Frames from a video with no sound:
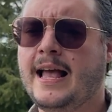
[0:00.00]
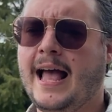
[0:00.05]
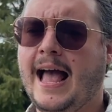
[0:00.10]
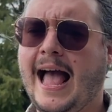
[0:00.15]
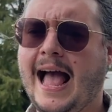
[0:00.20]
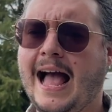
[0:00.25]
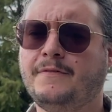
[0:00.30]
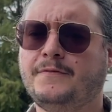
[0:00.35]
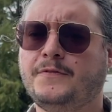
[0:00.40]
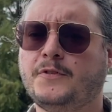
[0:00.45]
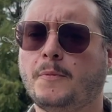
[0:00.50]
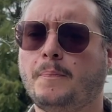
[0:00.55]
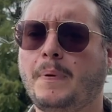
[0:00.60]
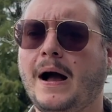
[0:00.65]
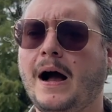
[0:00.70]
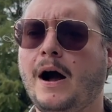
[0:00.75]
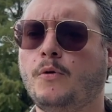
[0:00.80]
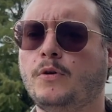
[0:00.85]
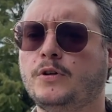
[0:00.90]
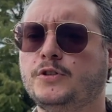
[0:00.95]
After
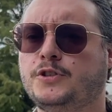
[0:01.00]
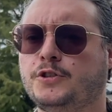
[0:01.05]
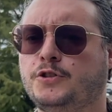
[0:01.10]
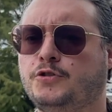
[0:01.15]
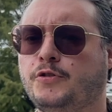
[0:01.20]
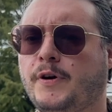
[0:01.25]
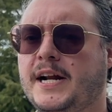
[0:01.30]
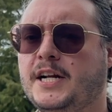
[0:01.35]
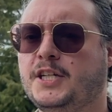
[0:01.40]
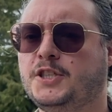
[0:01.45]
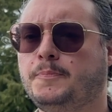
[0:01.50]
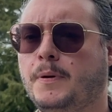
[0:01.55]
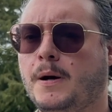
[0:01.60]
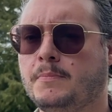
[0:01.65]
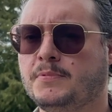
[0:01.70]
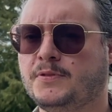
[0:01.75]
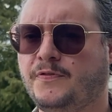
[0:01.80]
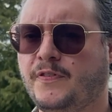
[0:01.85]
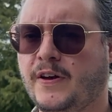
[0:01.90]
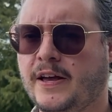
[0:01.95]
power to drainage
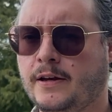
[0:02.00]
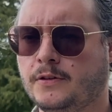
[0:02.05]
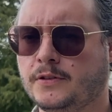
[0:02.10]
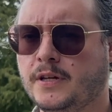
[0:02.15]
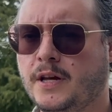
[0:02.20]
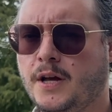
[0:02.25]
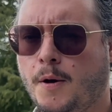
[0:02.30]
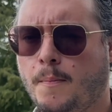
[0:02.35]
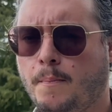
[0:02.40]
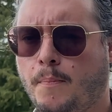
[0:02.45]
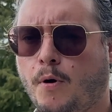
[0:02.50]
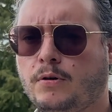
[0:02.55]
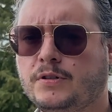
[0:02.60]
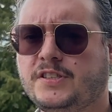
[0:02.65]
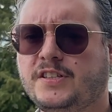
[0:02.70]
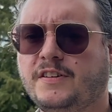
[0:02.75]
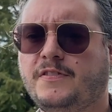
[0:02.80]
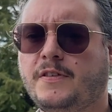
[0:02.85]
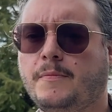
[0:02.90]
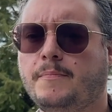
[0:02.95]
pumps failed,
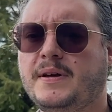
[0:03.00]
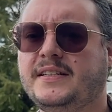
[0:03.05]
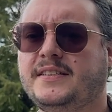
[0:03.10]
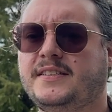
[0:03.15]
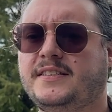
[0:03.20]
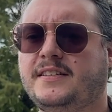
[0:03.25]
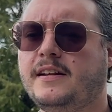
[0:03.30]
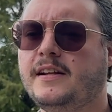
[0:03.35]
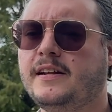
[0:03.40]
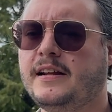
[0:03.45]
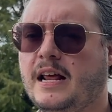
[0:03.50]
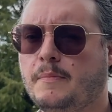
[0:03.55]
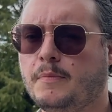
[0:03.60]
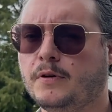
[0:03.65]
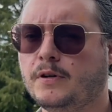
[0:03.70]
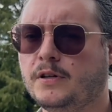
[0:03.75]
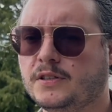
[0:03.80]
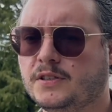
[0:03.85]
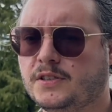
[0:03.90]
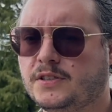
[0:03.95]
parts of the mid-city
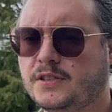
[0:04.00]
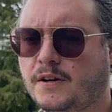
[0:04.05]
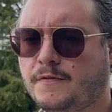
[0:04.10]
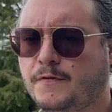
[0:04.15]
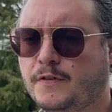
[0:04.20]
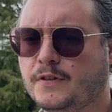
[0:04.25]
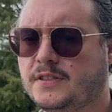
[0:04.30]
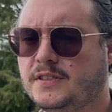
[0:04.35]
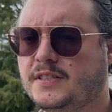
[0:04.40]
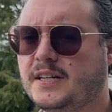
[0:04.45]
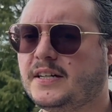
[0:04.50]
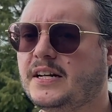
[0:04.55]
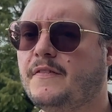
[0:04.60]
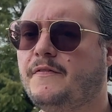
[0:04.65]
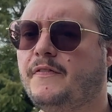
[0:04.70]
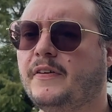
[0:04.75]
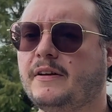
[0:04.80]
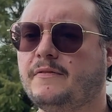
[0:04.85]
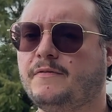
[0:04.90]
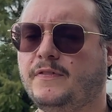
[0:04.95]
neighborhood suffered
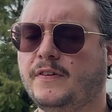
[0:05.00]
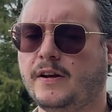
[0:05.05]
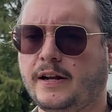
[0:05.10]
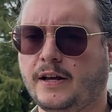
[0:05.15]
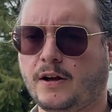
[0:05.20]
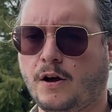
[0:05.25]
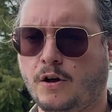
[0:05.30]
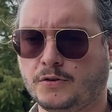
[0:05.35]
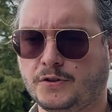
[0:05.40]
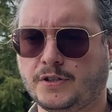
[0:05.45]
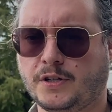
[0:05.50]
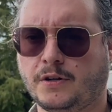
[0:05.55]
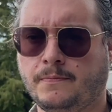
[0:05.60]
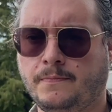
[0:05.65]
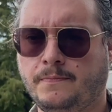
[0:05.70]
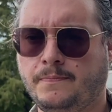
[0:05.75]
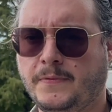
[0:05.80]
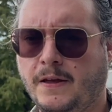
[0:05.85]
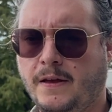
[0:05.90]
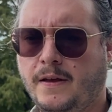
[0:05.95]
significant flooding also.
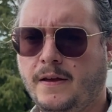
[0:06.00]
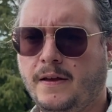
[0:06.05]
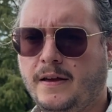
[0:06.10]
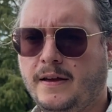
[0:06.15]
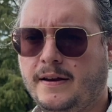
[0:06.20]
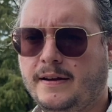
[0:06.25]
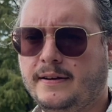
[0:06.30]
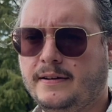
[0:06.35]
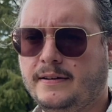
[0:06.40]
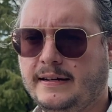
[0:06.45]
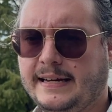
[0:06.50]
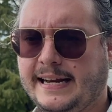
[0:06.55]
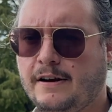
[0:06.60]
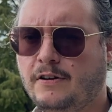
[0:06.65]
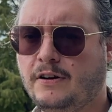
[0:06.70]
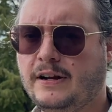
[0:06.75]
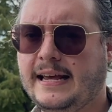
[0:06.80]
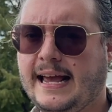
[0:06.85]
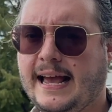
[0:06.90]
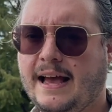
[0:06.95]

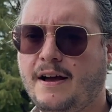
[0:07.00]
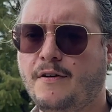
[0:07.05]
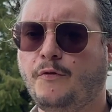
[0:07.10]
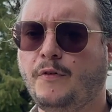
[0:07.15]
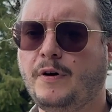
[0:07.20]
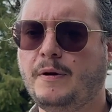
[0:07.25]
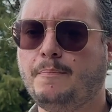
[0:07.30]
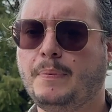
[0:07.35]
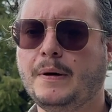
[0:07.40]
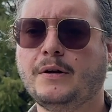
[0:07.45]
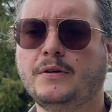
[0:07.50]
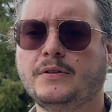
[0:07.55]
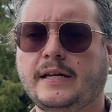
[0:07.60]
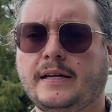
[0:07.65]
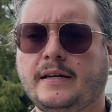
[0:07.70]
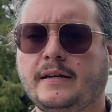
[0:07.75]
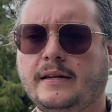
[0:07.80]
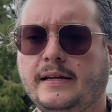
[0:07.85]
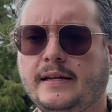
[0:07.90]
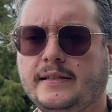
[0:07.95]
Nearly every
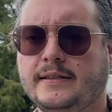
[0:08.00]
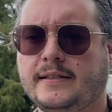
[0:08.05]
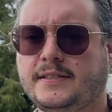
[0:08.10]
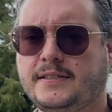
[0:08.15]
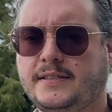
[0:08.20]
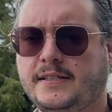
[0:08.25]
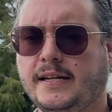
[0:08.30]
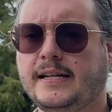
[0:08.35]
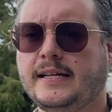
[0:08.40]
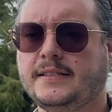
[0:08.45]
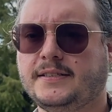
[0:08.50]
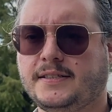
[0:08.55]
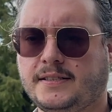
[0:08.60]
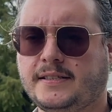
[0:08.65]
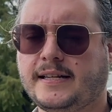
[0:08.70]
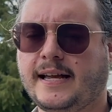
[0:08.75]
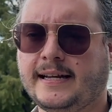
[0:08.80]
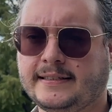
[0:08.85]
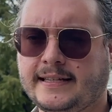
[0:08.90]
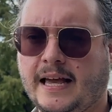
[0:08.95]
building in the city
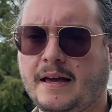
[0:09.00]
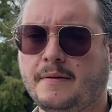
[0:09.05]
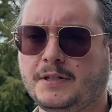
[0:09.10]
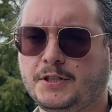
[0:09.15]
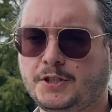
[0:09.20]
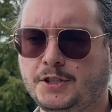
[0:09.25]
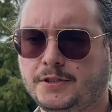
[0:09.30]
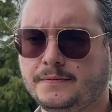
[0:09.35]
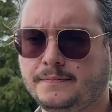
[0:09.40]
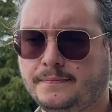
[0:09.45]
sustained damage.